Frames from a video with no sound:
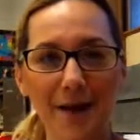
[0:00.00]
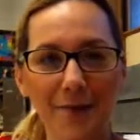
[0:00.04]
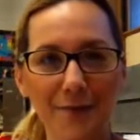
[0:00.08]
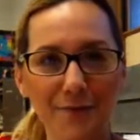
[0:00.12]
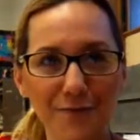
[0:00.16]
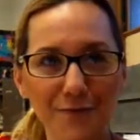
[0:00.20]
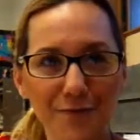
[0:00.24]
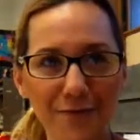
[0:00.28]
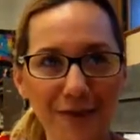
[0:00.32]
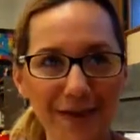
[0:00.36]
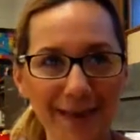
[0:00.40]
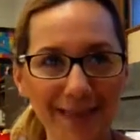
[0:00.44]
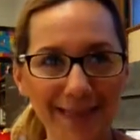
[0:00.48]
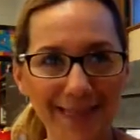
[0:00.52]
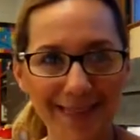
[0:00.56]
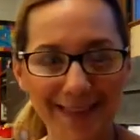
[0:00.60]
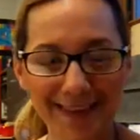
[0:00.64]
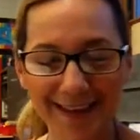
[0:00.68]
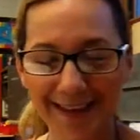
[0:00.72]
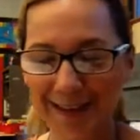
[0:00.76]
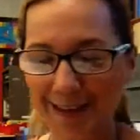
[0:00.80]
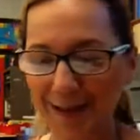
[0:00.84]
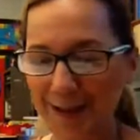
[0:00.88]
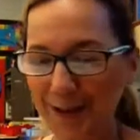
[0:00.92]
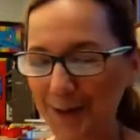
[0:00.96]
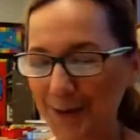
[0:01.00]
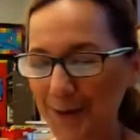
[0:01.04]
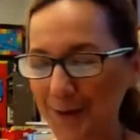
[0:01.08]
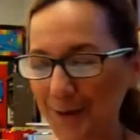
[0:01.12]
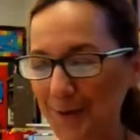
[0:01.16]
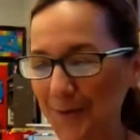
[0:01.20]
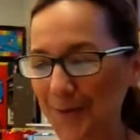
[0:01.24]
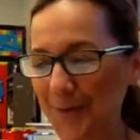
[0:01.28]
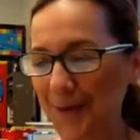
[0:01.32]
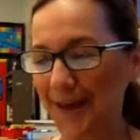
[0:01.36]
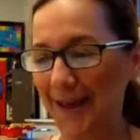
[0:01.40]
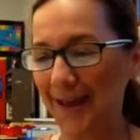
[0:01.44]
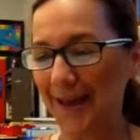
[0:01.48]
I'm fine, thank
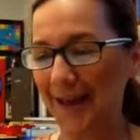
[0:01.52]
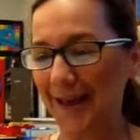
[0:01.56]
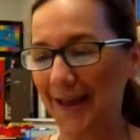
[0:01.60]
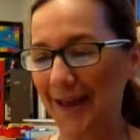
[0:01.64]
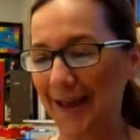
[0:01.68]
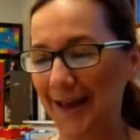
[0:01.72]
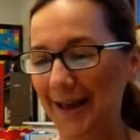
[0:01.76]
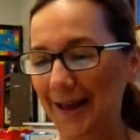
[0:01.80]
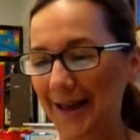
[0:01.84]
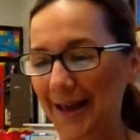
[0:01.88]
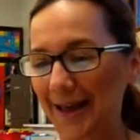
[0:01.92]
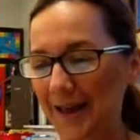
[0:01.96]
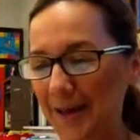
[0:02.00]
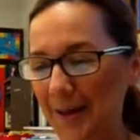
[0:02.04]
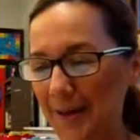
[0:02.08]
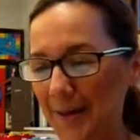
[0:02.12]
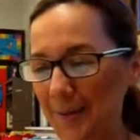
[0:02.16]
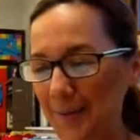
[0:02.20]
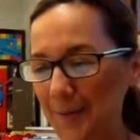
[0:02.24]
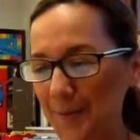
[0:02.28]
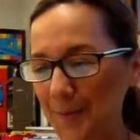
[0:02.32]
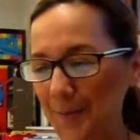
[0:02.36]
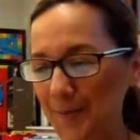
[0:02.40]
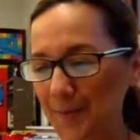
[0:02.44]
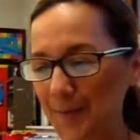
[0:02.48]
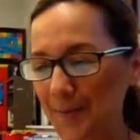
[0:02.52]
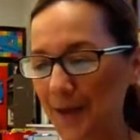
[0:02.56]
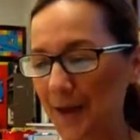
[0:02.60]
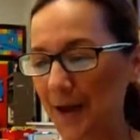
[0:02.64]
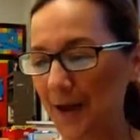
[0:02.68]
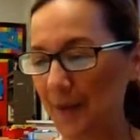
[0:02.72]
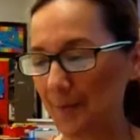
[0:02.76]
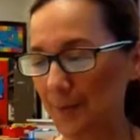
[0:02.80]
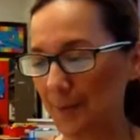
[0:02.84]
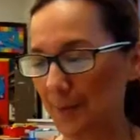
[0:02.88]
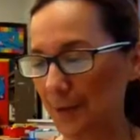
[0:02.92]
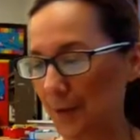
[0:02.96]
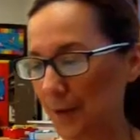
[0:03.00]
you.
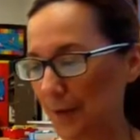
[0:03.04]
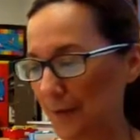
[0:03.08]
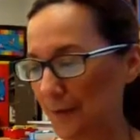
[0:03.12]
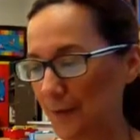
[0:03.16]
I'm looking